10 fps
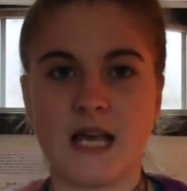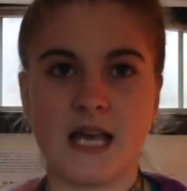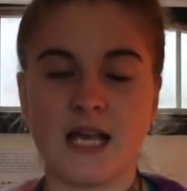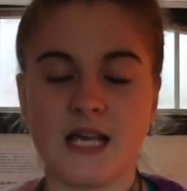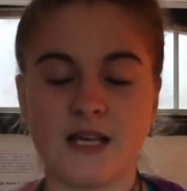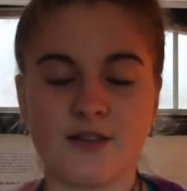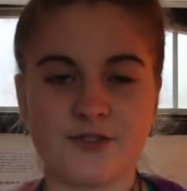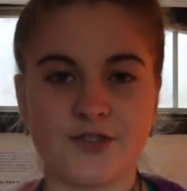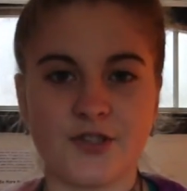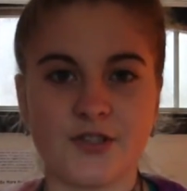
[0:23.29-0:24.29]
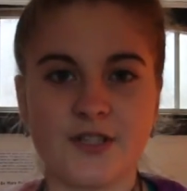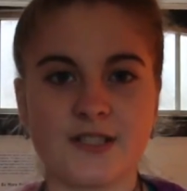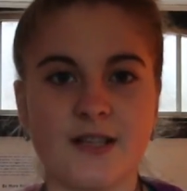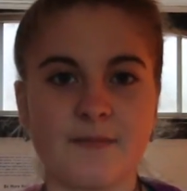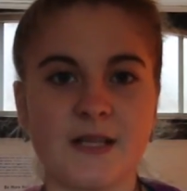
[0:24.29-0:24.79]
a concern
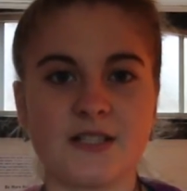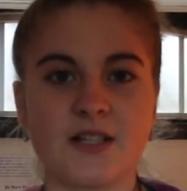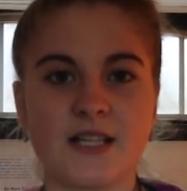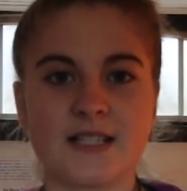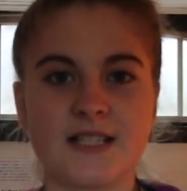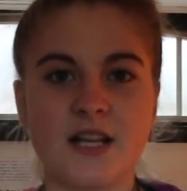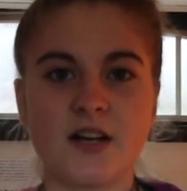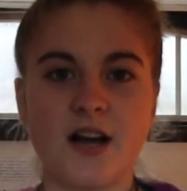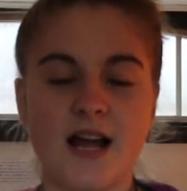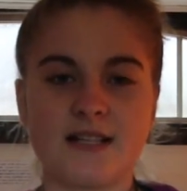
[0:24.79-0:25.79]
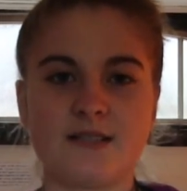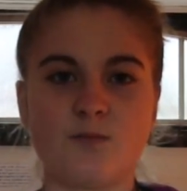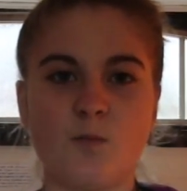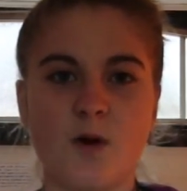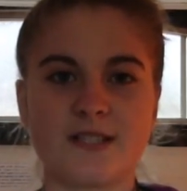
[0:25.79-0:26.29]
and something to consider, I
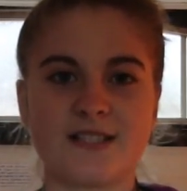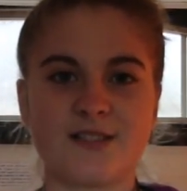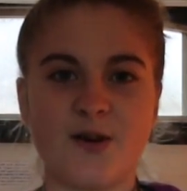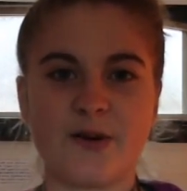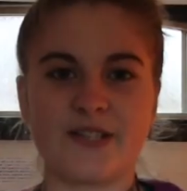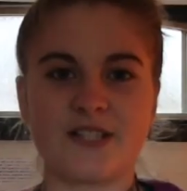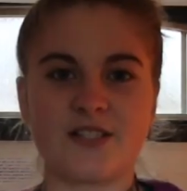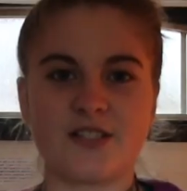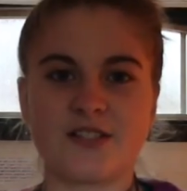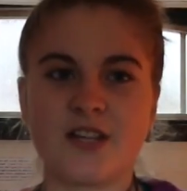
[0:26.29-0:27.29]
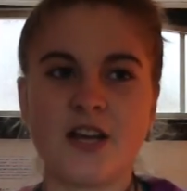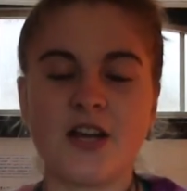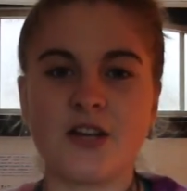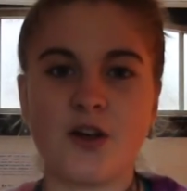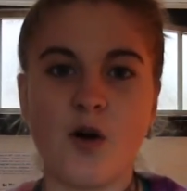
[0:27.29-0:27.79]
wasn't going to just
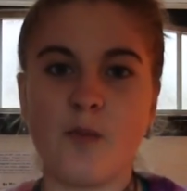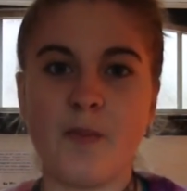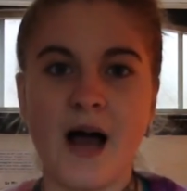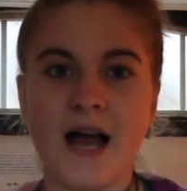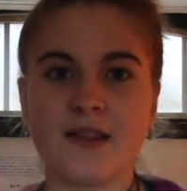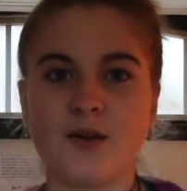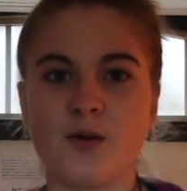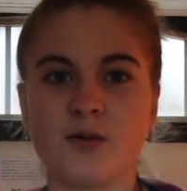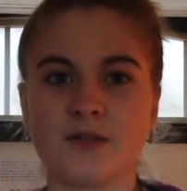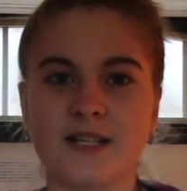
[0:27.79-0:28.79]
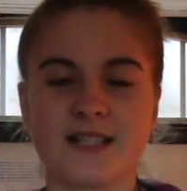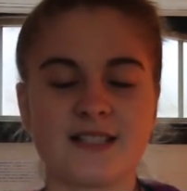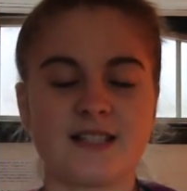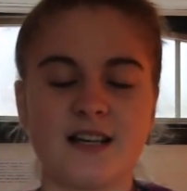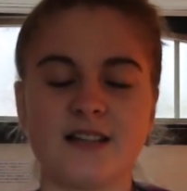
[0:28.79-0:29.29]
go buy the whole
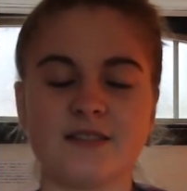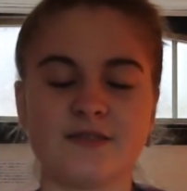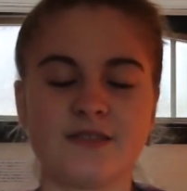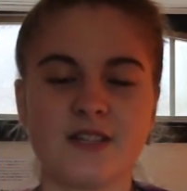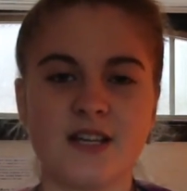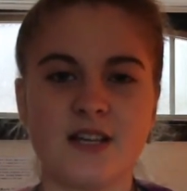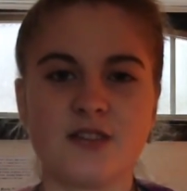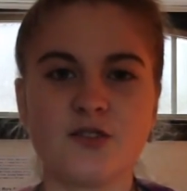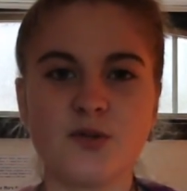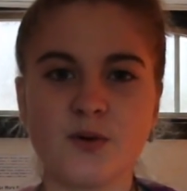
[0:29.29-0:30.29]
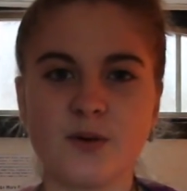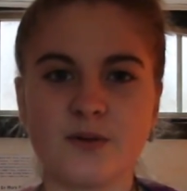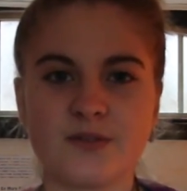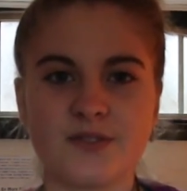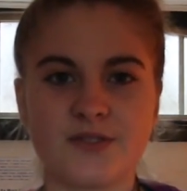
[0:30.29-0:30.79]
list of
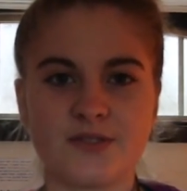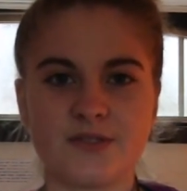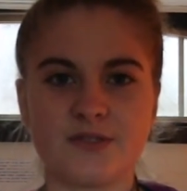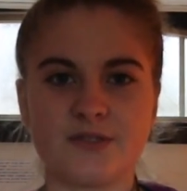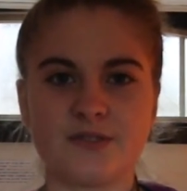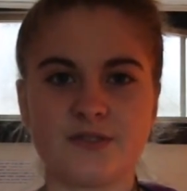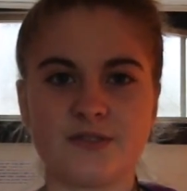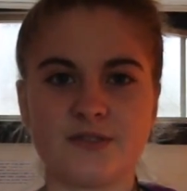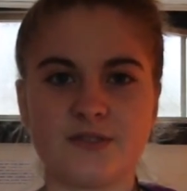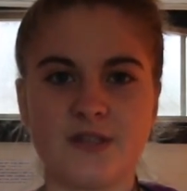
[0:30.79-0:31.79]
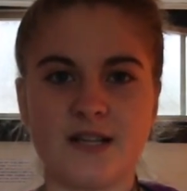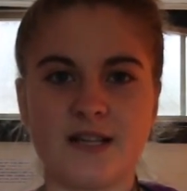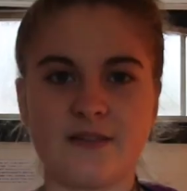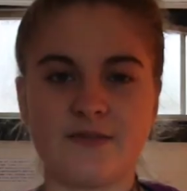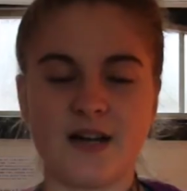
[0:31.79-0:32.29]
tools and
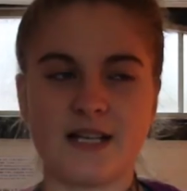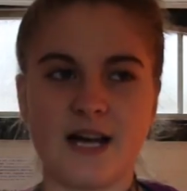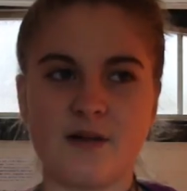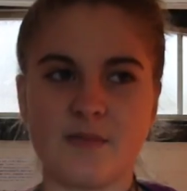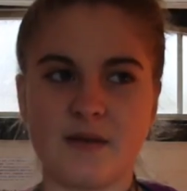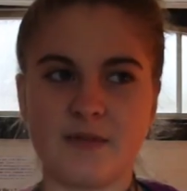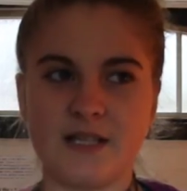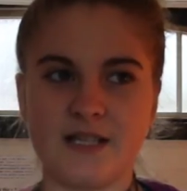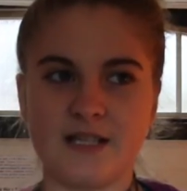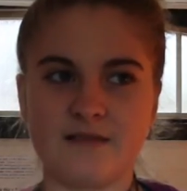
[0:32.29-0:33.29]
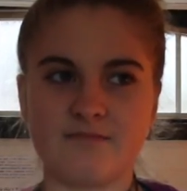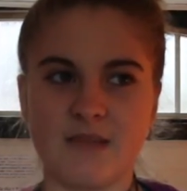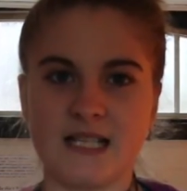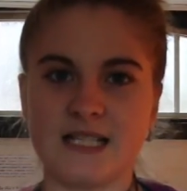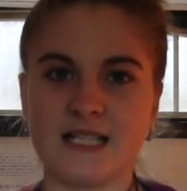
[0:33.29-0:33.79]
then find out maybe
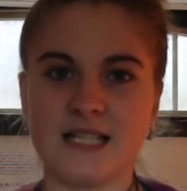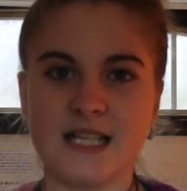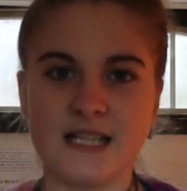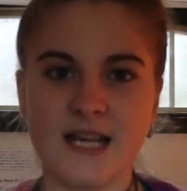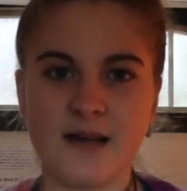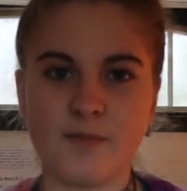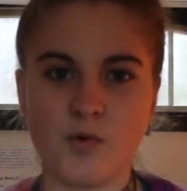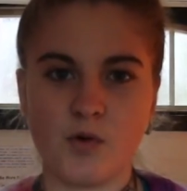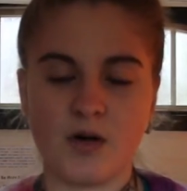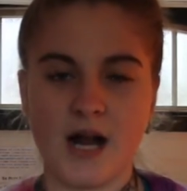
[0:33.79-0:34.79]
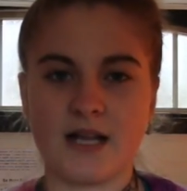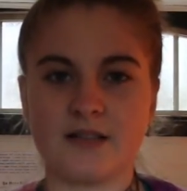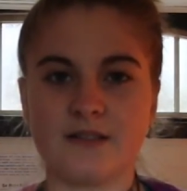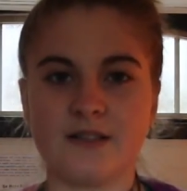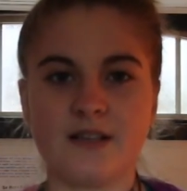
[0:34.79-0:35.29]
I didn't need them or I
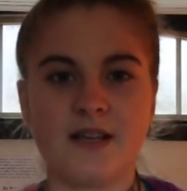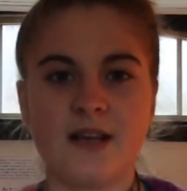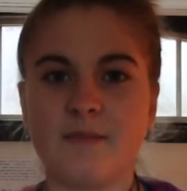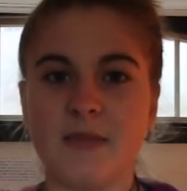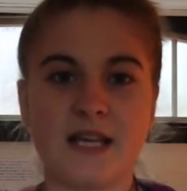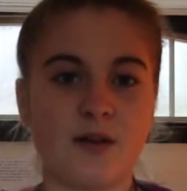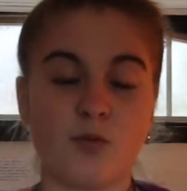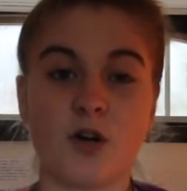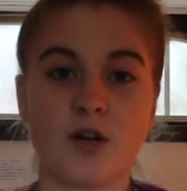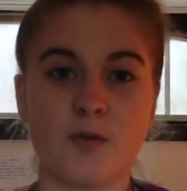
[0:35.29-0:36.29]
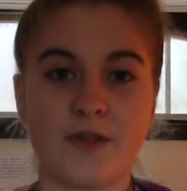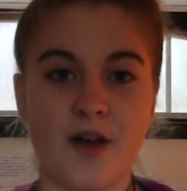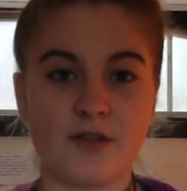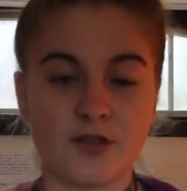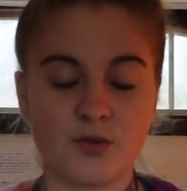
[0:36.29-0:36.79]
could make it work with
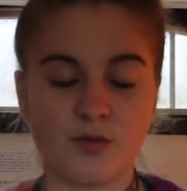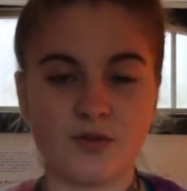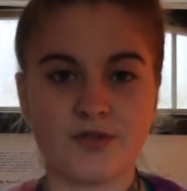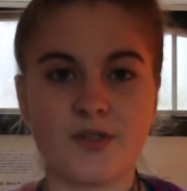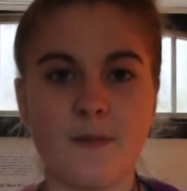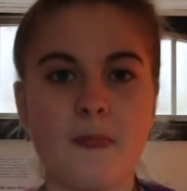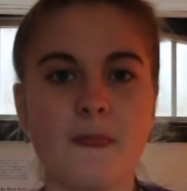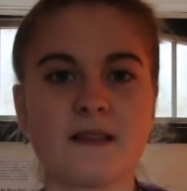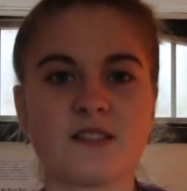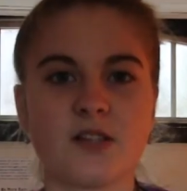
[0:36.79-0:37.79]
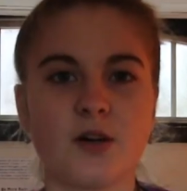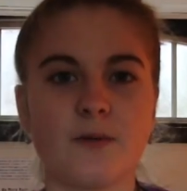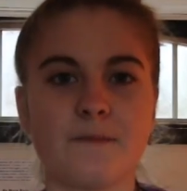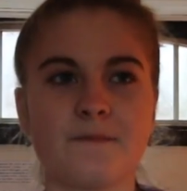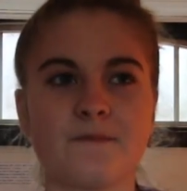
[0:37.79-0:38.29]
other tools.
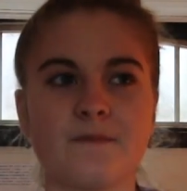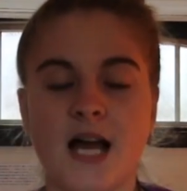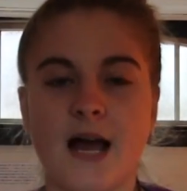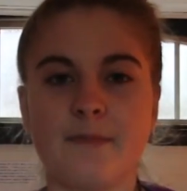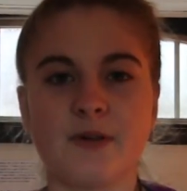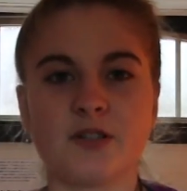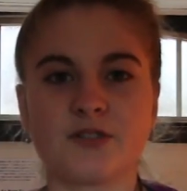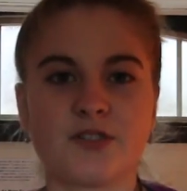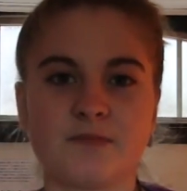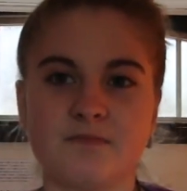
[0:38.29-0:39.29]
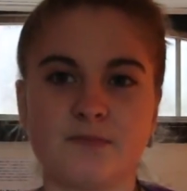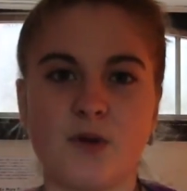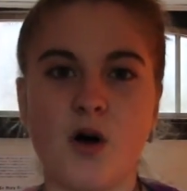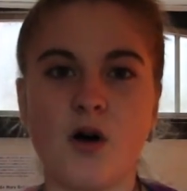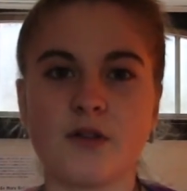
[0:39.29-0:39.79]
So I built
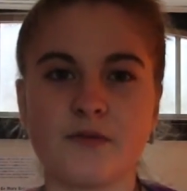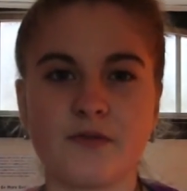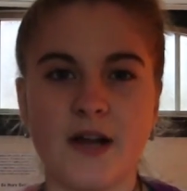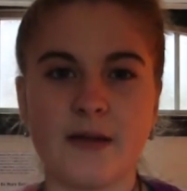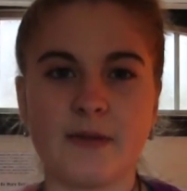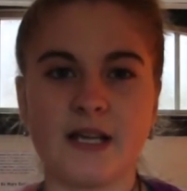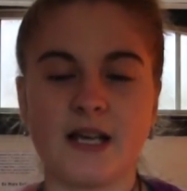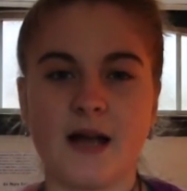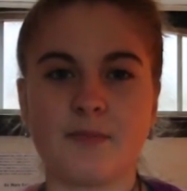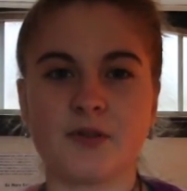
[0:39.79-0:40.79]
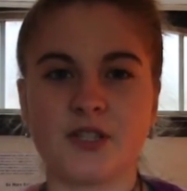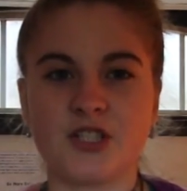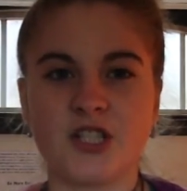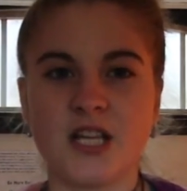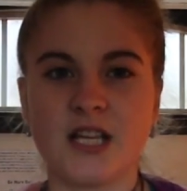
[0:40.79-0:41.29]
all the framing, I put
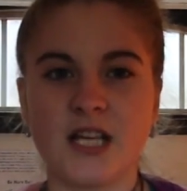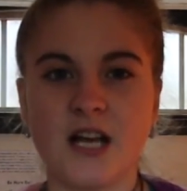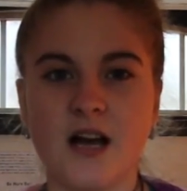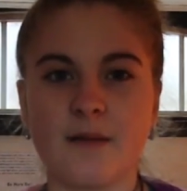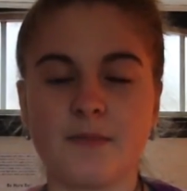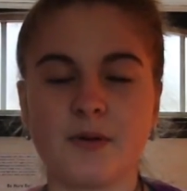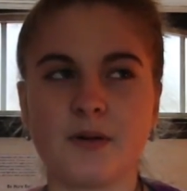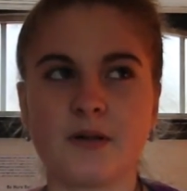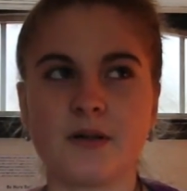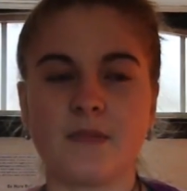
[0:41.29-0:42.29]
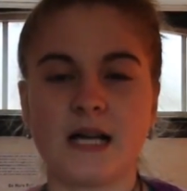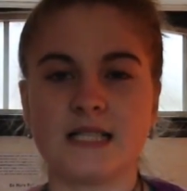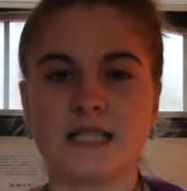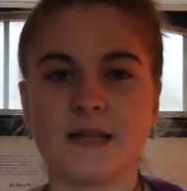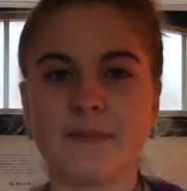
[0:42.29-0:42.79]
the sheathing up, I
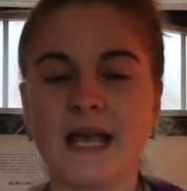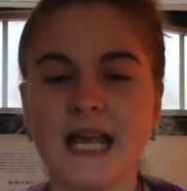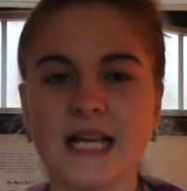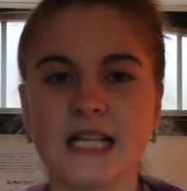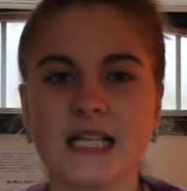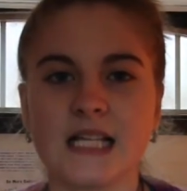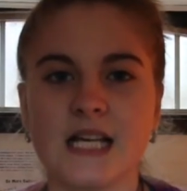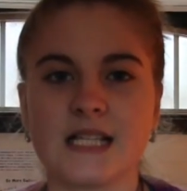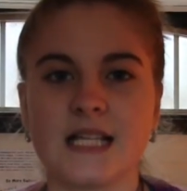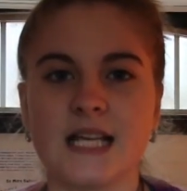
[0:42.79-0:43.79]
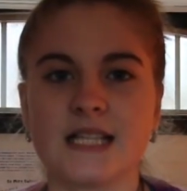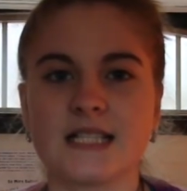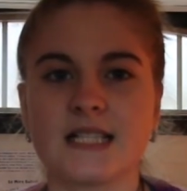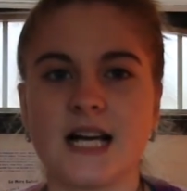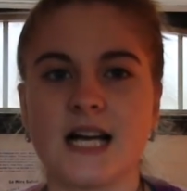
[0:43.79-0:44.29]
did the paneling on the
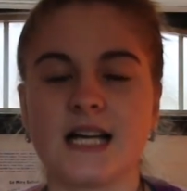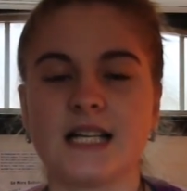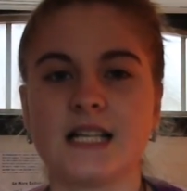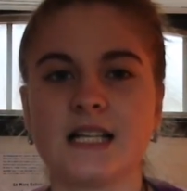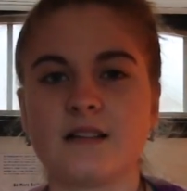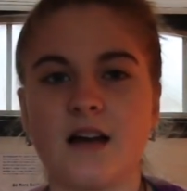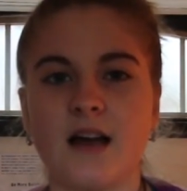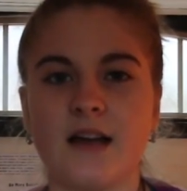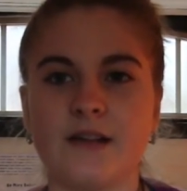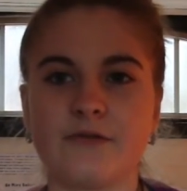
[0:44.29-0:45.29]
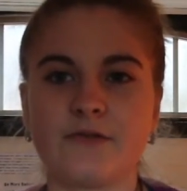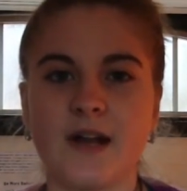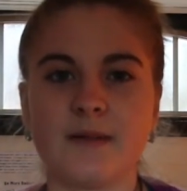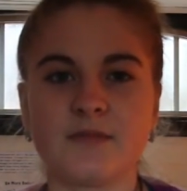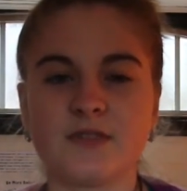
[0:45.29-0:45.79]
inside, I
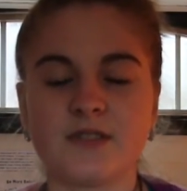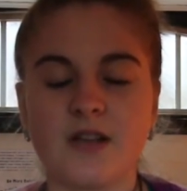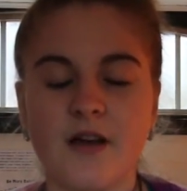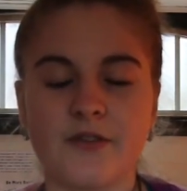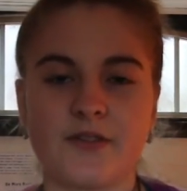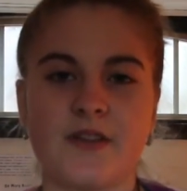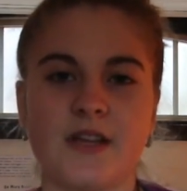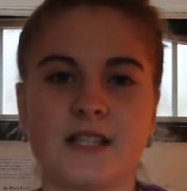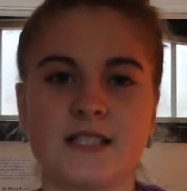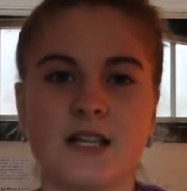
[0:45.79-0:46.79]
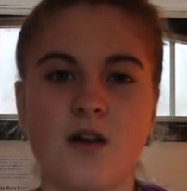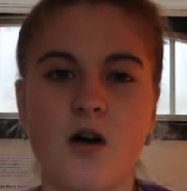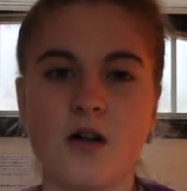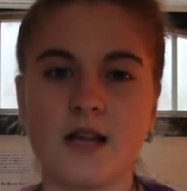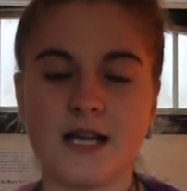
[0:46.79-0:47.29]
framed other things, and
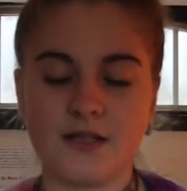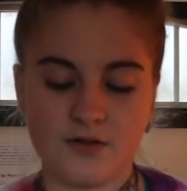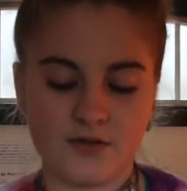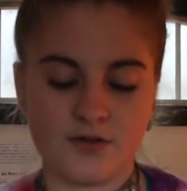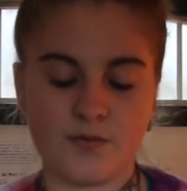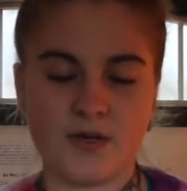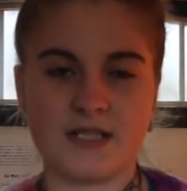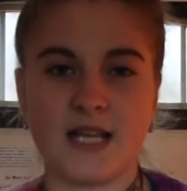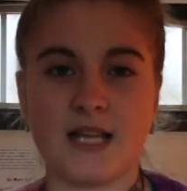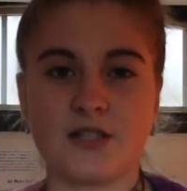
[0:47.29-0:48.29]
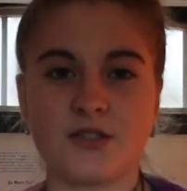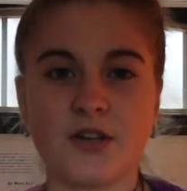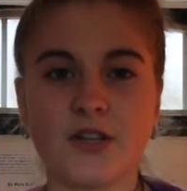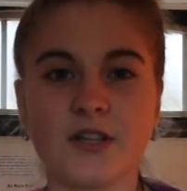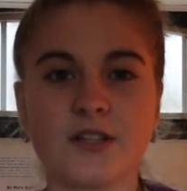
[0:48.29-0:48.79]
all I used was a
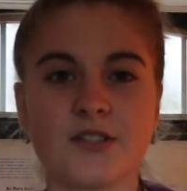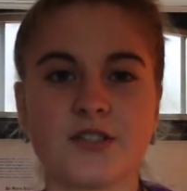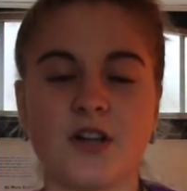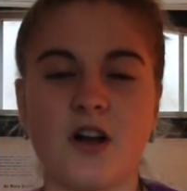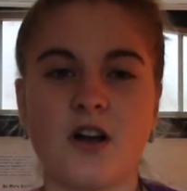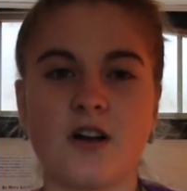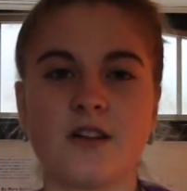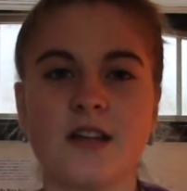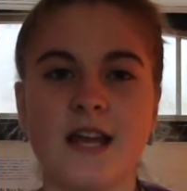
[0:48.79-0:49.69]
circular saw